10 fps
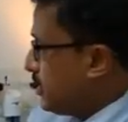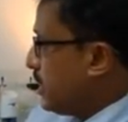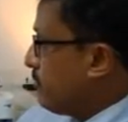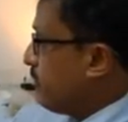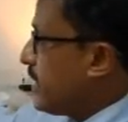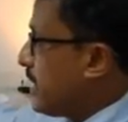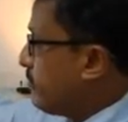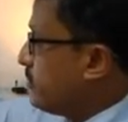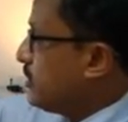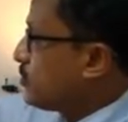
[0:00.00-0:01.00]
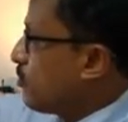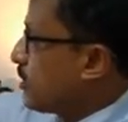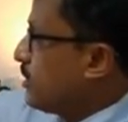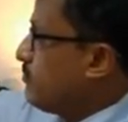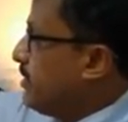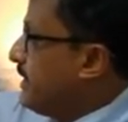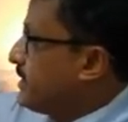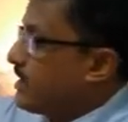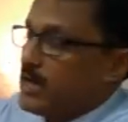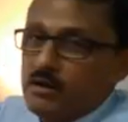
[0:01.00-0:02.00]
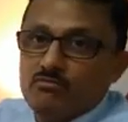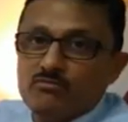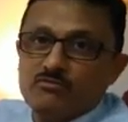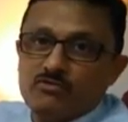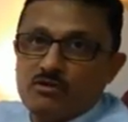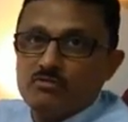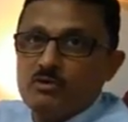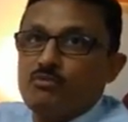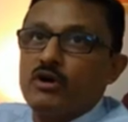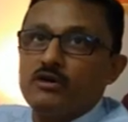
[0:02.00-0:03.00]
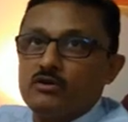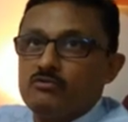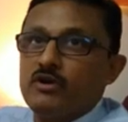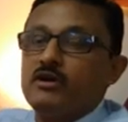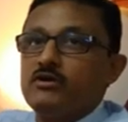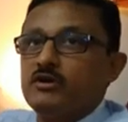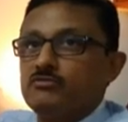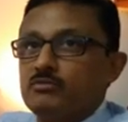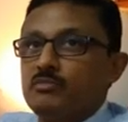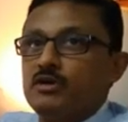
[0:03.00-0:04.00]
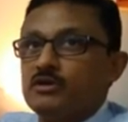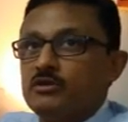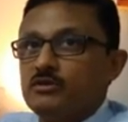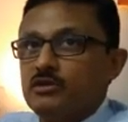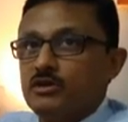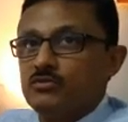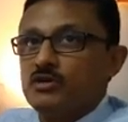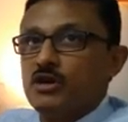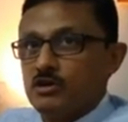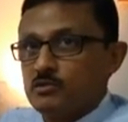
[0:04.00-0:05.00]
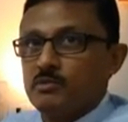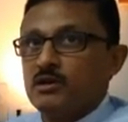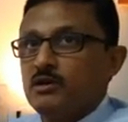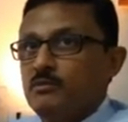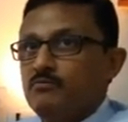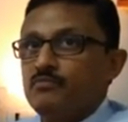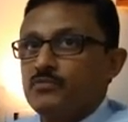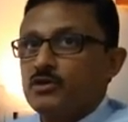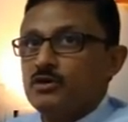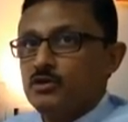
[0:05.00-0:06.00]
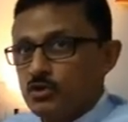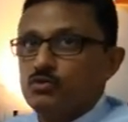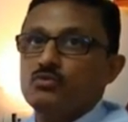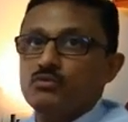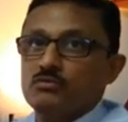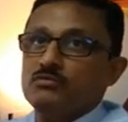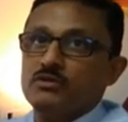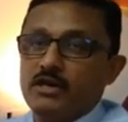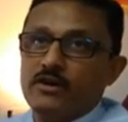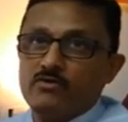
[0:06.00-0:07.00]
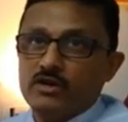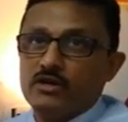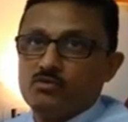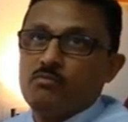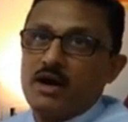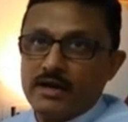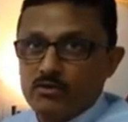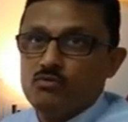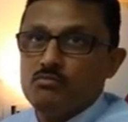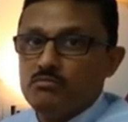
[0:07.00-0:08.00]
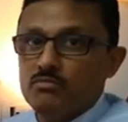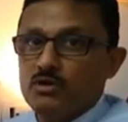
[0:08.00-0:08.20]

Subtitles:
And we have the total wait time from the point of entry of the patient into the hospital to the entry into my room.